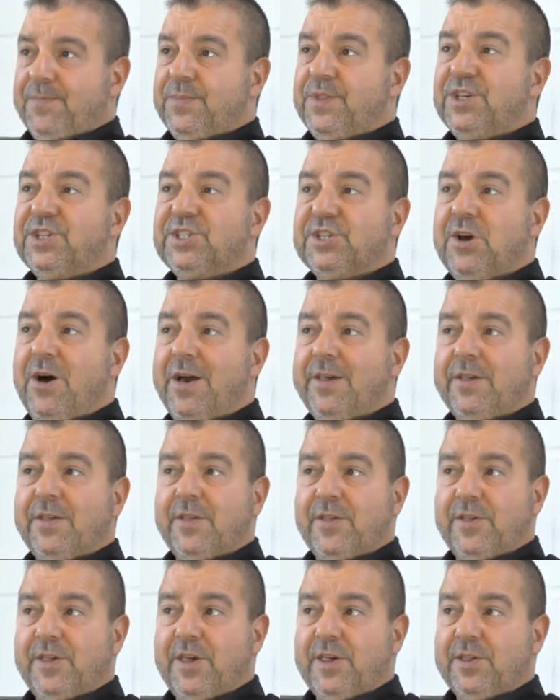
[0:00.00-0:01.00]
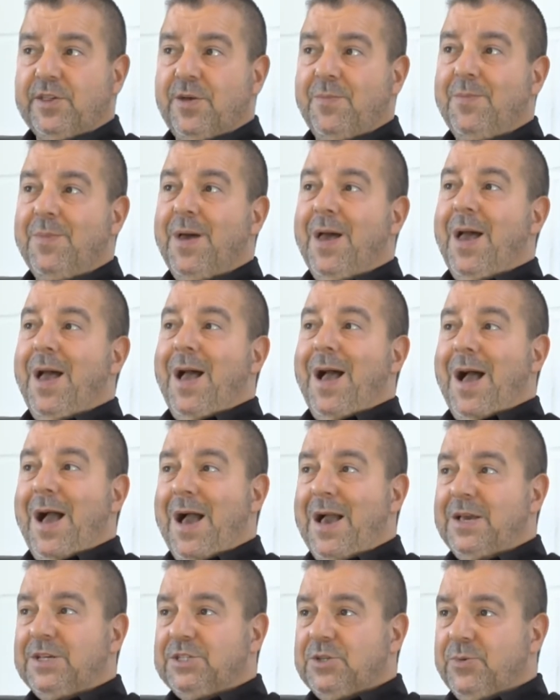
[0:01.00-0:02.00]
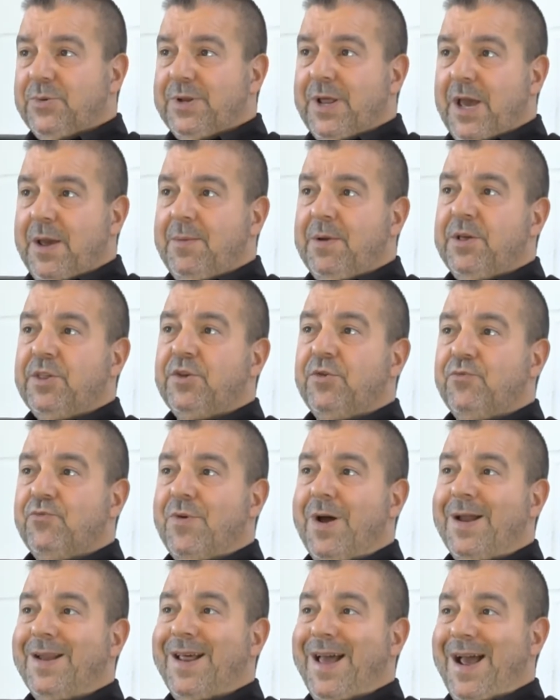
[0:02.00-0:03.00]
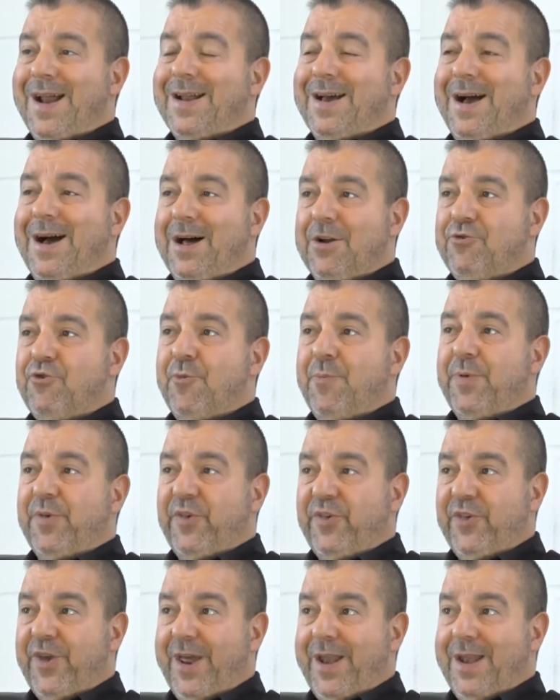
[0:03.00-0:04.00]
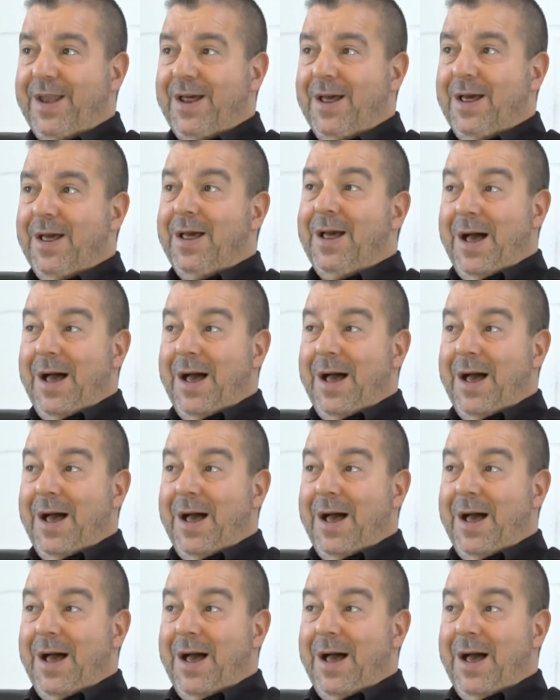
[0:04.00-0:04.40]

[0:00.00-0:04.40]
the size of the system has to enable it to run at 100%,